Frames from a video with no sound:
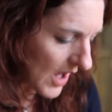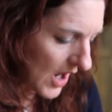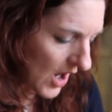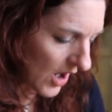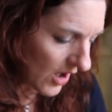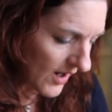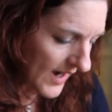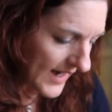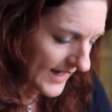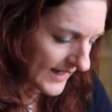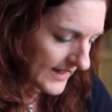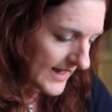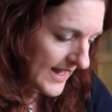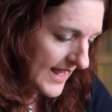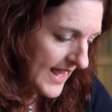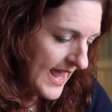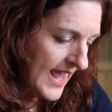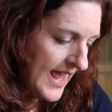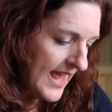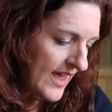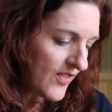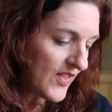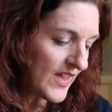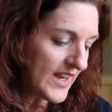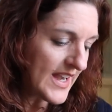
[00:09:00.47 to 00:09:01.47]
All right,
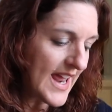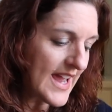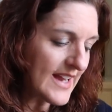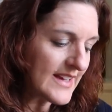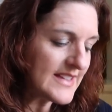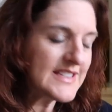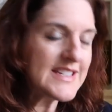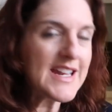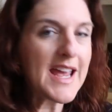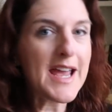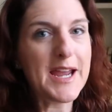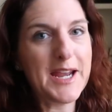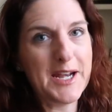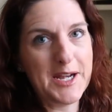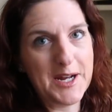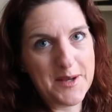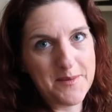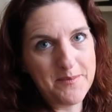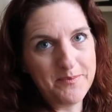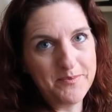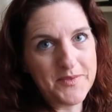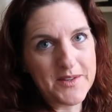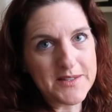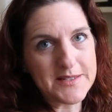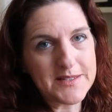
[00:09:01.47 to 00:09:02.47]
the next
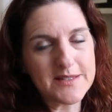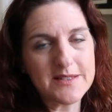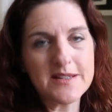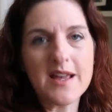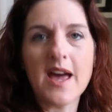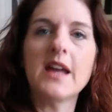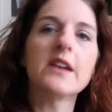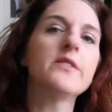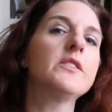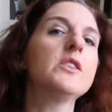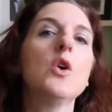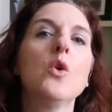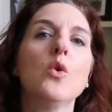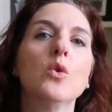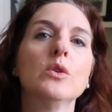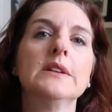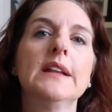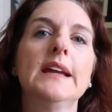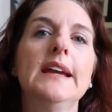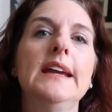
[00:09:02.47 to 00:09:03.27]
item, this is kind of an old